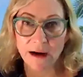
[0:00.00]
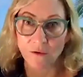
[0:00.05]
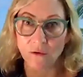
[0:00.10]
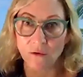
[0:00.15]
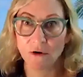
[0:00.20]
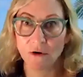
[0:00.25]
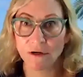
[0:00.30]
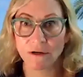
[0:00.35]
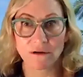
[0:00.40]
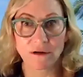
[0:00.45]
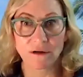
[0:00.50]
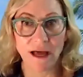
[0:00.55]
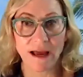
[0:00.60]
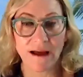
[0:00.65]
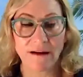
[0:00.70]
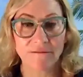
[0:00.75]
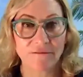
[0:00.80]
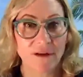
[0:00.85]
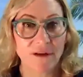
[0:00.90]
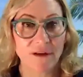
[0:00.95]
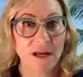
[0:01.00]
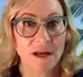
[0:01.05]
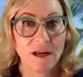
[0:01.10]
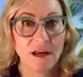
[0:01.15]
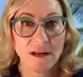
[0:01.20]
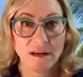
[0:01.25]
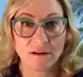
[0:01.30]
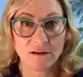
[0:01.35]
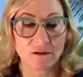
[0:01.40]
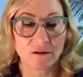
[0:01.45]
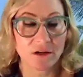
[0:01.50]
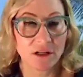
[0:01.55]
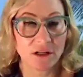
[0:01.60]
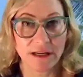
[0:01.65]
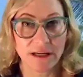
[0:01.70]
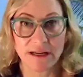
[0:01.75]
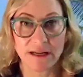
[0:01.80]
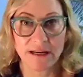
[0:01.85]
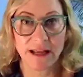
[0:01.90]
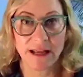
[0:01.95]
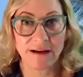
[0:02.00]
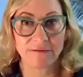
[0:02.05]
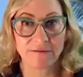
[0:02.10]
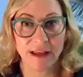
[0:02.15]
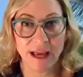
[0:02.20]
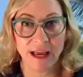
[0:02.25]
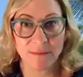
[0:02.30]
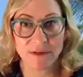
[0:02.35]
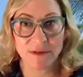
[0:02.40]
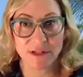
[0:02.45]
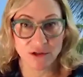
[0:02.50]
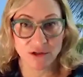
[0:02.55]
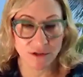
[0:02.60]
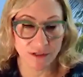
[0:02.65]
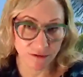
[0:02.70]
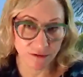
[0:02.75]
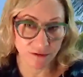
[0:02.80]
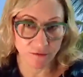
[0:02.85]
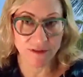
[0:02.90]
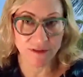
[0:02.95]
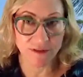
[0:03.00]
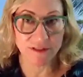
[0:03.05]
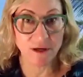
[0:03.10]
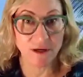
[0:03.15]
or you'll click and have chemistry with